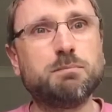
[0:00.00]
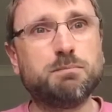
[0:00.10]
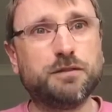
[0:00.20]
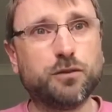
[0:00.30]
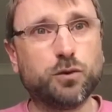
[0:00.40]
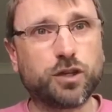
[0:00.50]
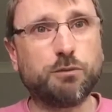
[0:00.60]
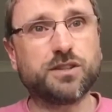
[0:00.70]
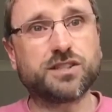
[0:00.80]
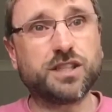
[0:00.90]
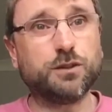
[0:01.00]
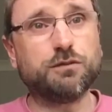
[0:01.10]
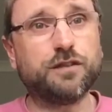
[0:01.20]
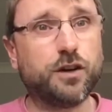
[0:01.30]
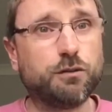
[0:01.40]
before going to say your
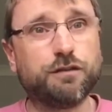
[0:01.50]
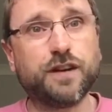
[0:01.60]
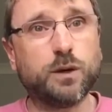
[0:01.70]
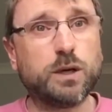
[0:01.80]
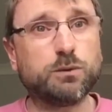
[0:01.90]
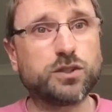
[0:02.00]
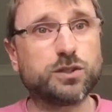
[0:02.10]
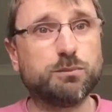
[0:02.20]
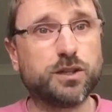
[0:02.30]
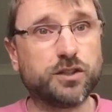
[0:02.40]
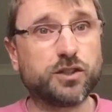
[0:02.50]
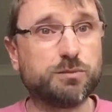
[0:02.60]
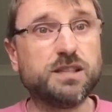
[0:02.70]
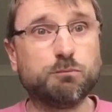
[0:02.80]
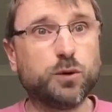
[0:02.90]
final farewell to somebody, because
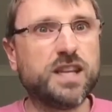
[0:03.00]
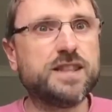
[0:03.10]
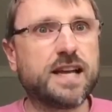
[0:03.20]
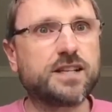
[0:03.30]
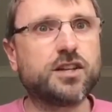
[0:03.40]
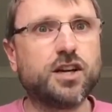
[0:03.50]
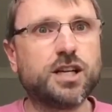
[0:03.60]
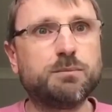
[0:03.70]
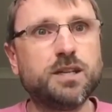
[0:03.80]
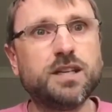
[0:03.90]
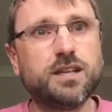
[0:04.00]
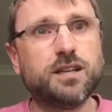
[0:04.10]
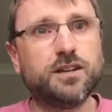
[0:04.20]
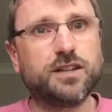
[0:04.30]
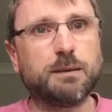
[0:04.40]
within that time,
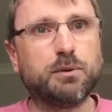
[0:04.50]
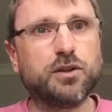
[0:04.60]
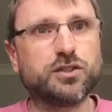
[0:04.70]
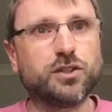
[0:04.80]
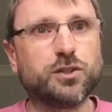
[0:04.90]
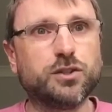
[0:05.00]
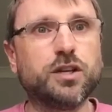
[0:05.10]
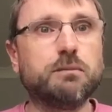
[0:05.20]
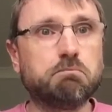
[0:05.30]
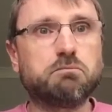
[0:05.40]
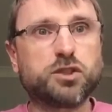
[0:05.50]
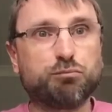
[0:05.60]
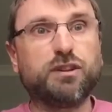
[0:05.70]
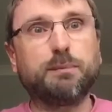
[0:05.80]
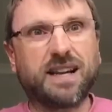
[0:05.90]
that person could
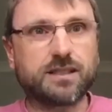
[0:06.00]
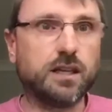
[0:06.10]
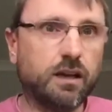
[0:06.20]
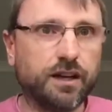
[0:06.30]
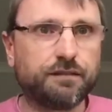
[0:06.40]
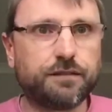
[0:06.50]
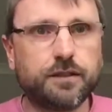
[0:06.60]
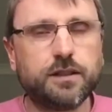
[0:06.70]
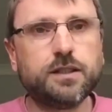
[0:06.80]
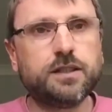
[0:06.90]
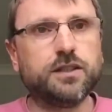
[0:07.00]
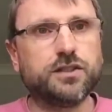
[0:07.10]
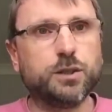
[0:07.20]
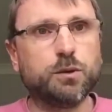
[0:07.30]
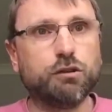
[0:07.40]
spring back to life,
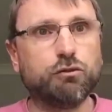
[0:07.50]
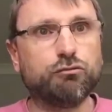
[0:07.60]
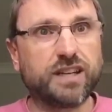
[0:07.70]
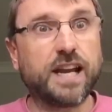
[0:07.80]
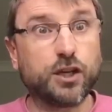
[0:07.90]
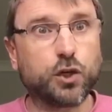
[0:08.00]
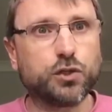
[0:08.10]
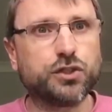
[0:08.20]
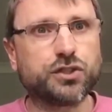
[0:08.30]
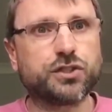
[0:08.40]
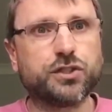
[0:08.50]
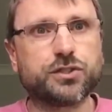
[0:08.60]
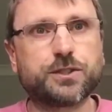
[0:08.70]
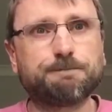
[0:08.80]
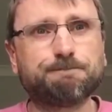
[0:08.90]
as it were, or regain
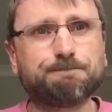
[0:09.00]
consciousness.